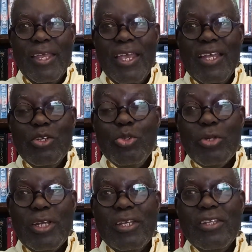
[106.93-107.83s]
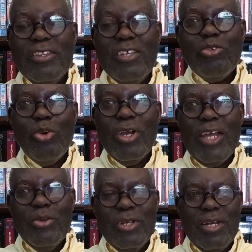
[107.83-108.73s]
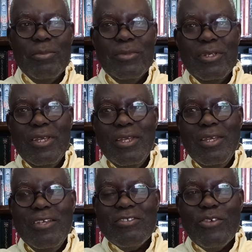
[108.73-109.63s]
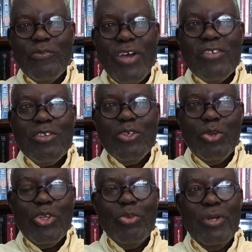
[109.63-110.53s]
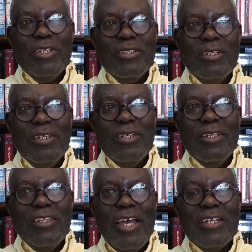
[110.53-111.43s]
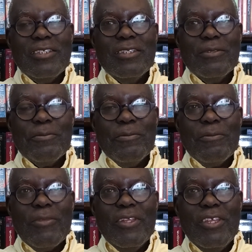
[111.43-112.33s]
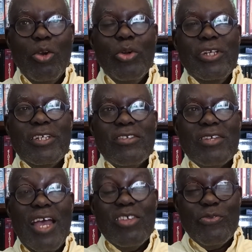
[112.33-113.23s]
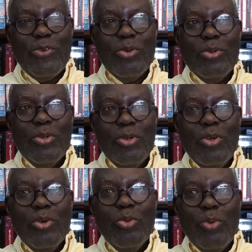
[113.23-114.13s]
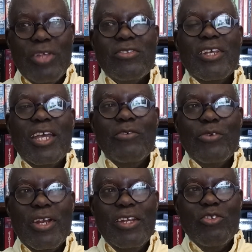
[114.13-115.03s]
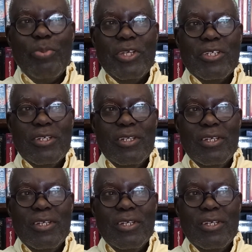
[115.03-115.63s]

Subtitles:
And usually, this organogram is the first document that the auditors ask for once they come for an inspection.